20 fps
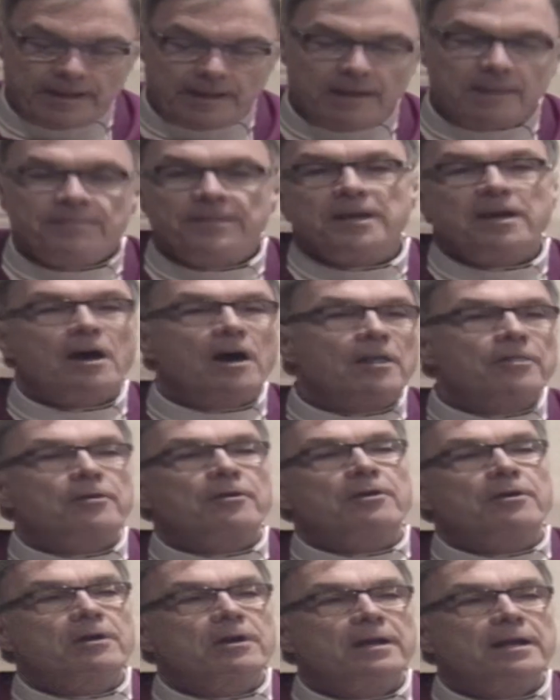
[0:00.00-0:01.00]
and the
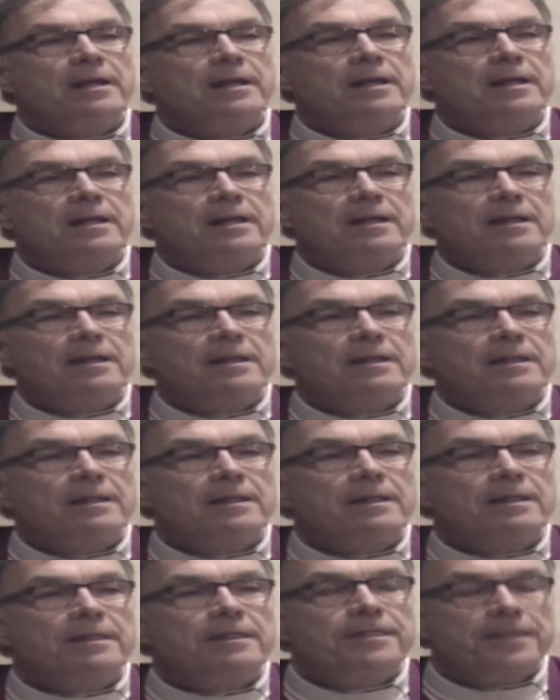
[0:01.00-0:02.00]
other,
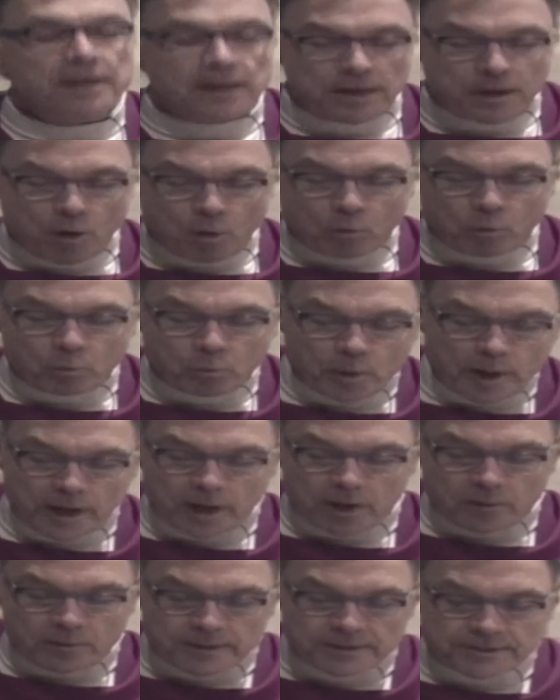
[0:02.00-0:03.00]
"The
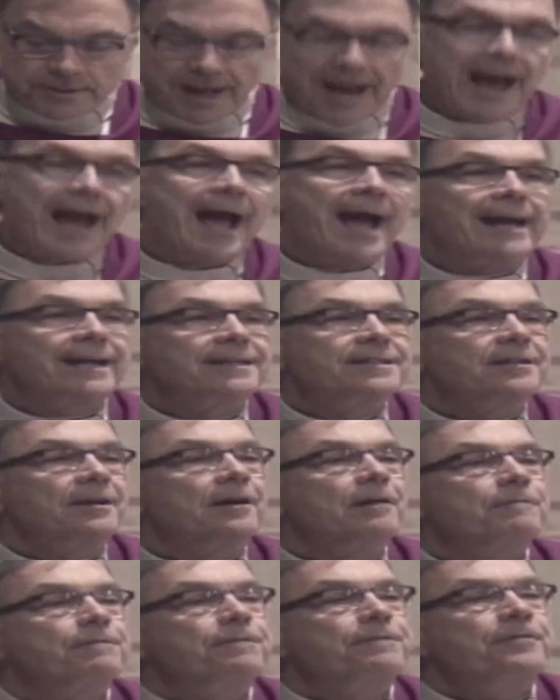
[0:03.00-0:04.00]
Rigorous Act
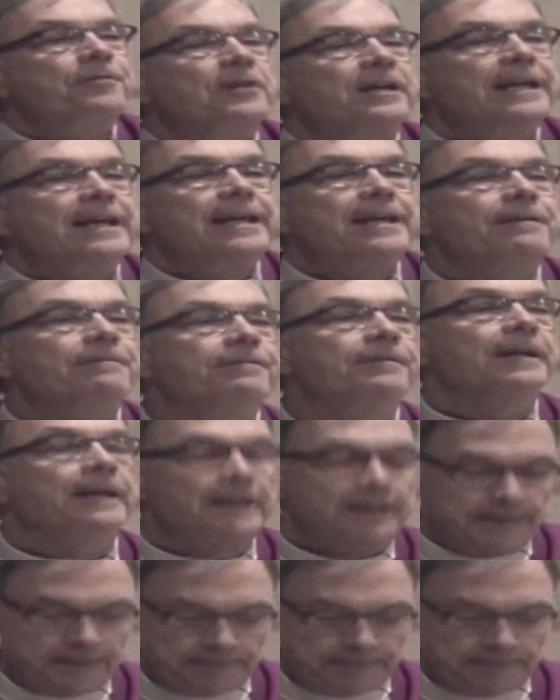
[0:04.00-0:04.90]
of Forgiving."